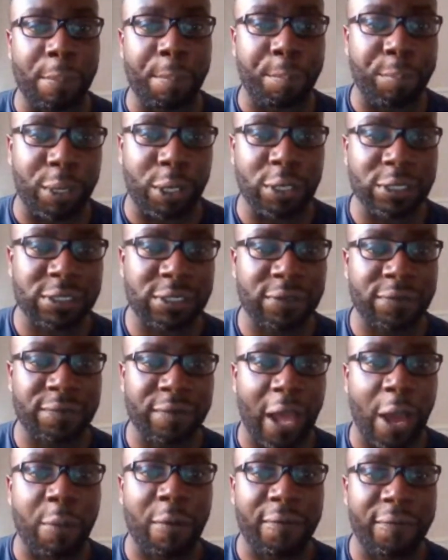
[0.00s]
Because of
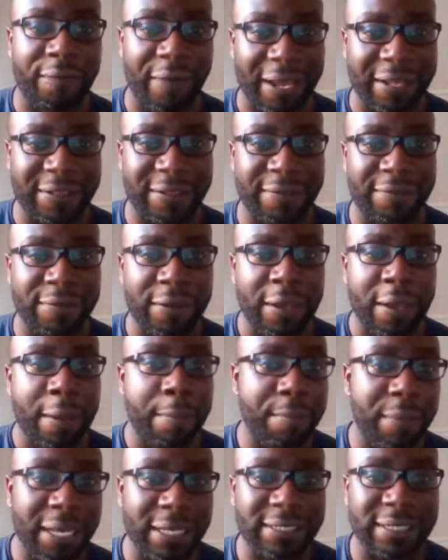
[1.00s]
how effective
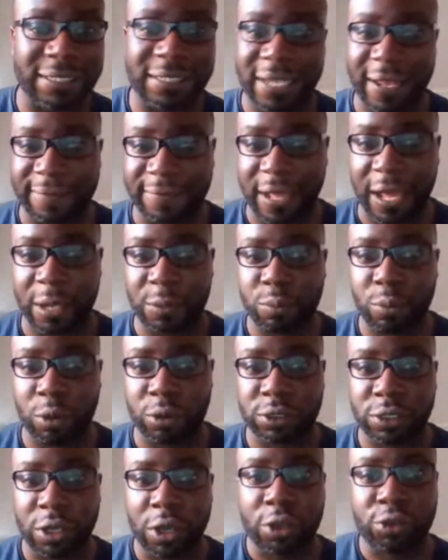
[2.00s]
Mason's left hand
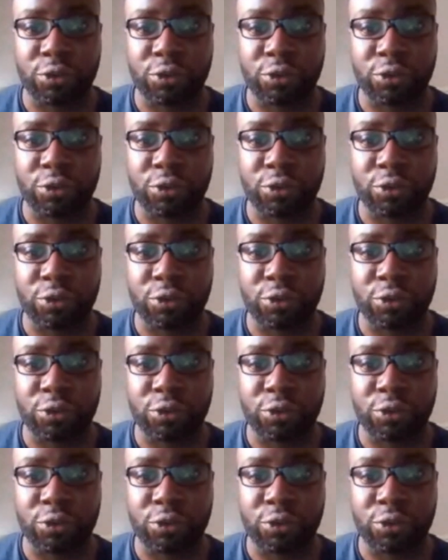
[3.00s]
was,